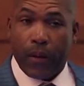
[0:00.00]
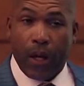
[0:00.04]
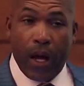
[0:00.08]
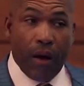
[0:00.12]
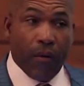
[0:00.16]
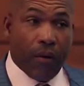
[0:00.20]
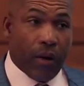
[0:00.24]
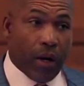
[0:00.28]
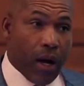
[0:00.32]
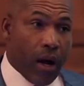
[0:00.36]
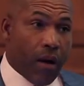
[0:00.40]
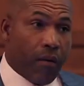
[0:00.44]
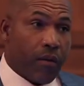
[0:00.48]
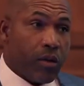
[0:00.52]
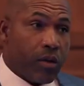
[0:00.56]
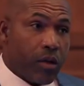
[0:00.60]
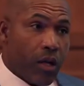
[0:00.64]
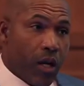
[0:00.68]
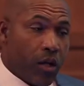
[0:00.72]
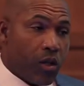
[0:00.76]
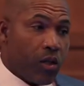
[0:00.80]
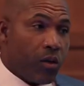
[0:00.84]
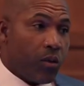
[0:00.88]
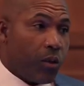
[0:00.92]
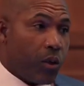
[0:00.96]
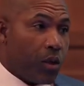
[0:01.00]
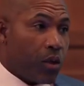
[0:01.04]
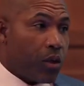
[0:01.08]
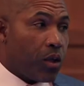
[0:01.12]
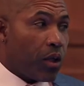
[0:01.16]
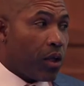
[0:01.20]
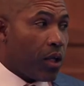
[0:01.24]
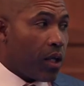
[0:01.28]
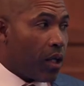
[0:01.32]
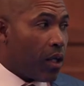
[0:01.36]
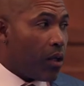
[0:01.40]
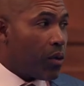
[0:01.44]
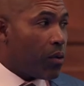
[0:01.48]
Have a conversation with
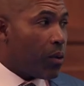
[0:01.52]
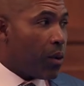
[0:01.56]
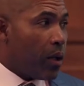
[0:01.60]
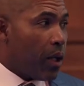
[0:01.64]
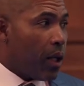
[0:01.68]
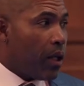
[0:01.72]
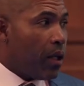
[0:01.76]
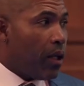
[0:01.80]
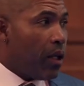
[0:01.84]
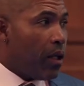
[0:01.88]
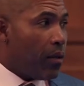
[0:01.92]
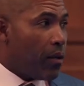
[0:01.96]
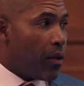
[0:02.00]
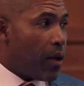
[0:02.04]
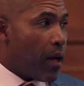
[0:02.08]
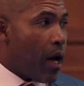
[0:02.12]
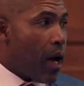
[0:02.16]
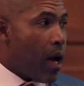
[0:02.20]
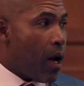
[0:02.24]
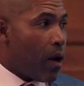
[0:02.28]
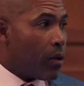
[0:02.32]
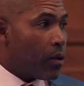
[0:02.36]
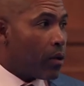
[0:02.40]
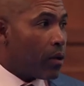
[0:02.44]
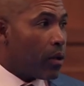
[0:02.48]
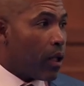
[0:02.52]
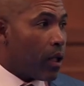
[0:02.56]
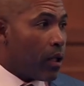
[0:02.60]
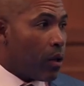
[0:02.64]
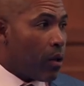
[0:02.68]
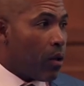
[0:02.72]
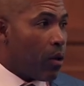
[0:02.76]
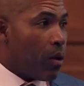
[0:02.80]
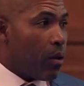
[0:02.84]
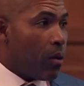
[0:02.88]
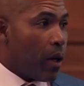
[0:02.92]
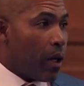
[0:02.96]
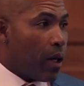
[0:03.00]
your kids when they leave your house and
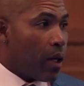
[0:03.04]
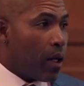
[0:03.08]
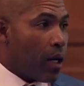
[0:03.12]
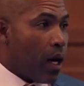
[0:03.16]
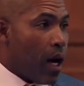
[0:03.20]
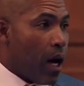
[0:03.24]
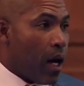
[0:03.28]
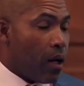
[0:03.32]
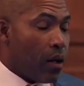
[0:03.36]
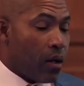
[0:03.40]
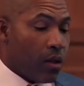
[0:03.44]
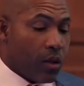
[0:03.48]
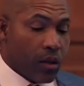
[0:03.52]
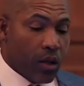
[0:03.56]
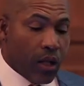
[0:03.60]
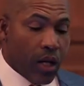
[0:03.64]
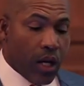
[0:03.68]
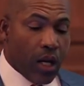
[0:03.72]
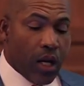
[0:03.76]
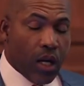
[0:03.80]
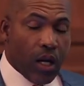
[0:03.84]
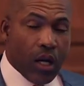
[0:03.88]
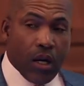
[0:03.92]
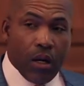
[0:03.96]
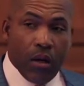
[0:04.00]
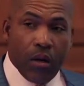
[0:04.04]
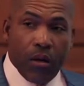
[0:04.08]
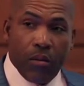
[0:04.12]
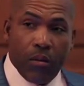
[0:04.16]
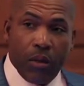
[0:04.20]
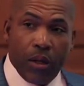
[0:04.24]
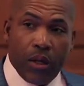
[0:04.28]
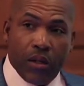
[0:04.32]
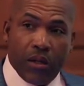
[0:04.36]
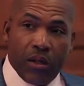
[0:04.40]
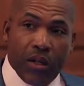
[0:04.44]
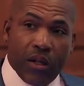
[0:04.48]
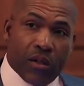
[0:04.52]
go away to college.
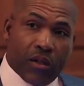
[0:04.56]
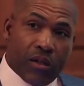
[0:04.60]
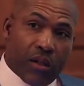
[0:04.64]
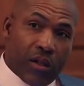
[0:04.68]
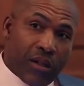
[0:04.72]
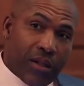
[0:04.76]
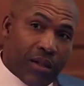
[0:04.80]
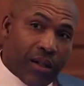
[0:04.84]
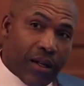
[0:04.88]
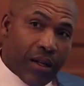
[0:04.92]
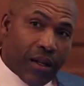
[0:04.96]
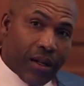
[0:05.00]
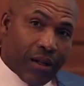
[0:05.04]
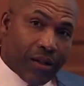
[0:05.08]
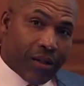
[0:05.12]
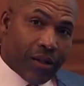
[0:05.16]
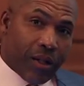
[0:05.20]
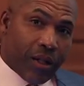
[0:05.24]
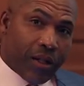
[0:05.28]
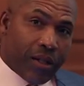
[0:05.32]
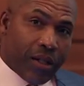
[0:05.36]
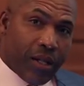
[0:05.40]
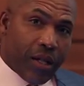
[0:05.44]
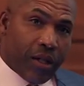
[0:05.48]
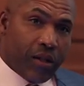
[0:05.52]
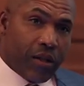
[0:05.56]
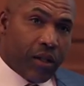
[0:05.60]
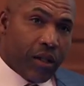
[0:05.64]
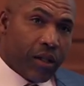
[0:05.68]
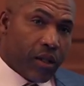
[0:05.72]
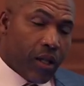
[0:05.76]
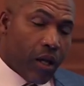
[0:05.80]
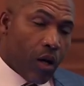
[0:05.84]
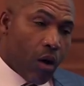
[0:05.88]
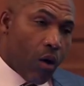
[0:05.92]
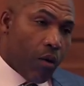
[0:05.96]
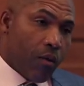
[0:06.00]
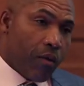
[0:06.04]
Because there's a, a statistic
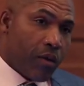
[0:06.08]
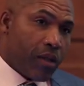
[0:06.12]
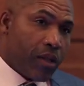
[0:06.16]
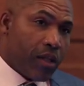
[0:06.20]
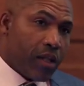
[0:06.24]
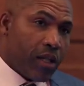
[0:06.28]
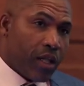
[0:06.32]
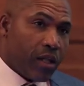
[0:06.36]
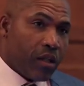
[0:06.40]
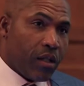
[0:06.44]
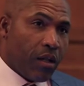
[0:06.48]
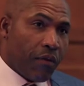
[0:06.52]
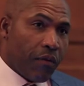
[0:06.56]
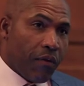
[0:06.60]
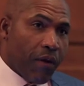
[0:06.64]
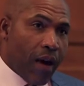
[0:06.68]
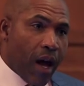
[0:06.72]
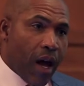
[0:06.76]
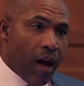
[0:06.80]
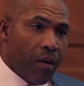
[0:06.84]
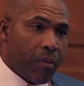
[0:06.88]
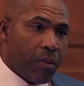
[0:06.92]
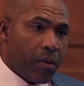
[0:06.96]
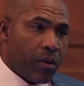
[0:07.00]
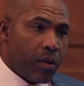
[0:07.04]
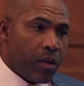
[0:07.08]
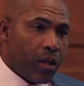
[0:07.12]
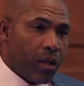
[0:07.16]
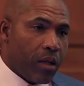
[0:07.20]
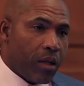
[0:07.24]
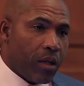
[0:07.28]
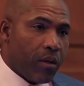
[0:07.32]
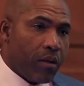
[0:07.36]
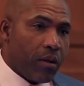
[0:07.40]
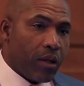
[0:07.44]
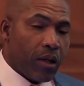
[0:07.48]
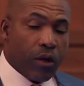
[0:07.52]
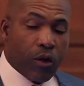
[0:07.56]
that over sixty-five percent
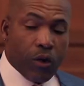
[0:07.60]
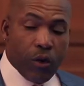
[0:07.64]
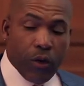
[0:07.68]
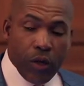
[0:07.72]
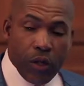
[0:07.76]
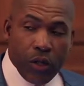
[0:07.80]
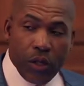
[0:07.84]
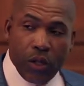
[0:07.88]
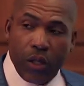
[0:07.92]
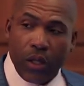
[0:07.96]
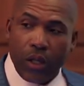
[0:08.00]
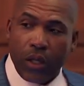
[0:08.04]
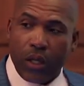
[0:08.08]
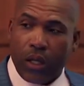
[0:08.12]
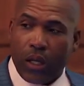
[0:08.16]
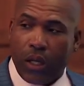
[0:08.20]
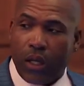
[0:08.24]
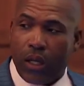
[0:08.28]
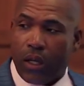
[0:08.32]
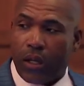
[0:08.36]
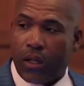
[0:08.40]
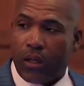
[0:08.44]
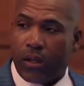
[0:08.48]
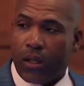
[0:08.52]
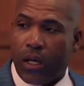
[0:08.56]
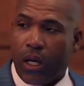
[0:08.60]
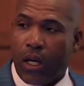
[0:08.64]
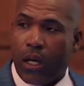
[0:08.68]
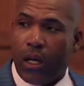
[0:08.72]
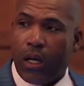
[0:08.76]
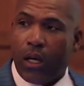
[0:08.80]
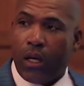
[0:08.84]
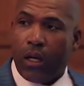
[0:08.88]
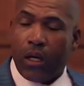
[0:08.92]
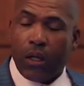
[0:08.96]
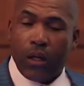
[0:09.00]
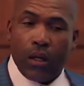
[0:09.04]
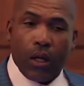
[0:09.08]
of the Christian kids
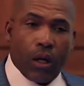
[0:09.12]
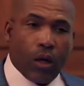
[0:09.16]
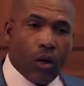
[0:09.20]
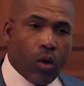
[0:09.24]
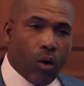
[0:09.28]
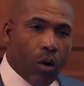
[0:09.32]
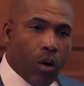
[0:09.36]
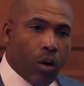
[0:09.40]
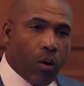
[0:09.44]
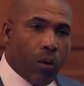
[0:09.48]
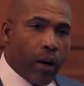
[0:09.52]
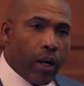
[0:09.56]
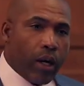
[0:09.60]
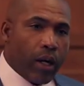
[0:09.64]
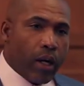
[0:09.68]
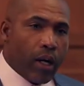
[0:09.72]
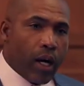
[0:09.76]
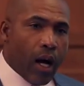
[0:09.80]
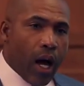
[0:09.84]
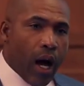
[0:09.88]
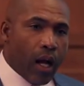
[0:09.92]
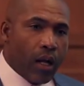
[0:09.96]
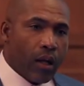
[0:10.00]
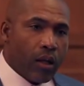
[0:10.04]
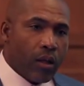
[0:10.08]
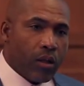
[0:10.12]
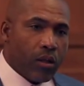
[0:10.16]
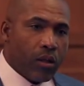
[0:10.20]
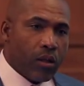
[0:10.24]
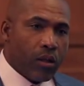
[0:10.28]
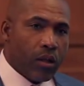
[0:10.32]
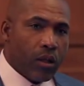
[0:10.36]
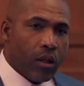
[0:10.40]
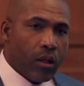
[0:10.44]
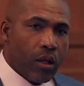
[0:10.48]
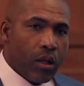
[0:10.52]
that go away to college,